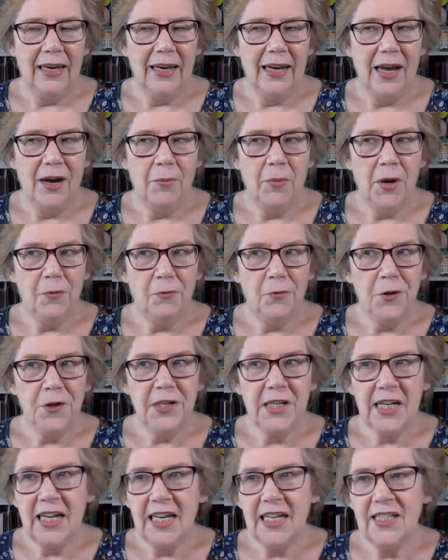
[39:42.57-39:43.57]
Now, my
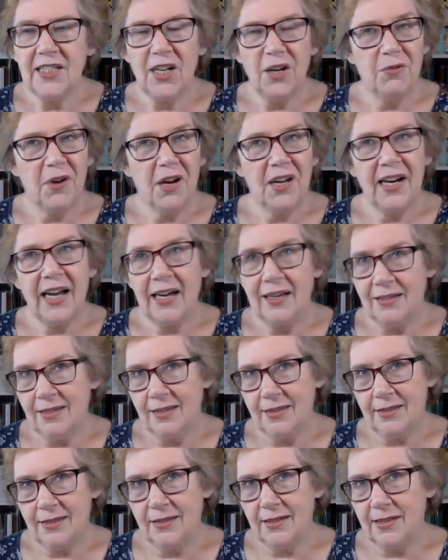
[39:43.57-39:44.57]
routines I wrote out
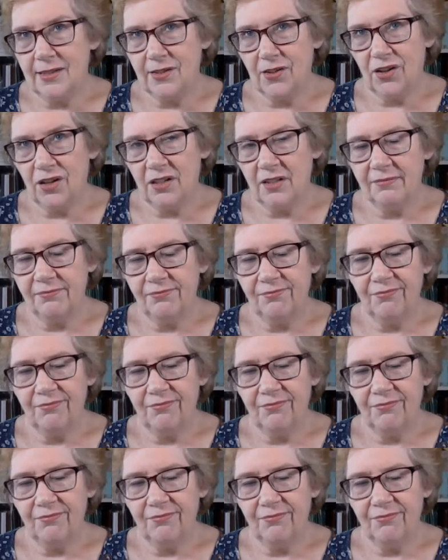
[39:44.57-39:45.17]
years and years ago.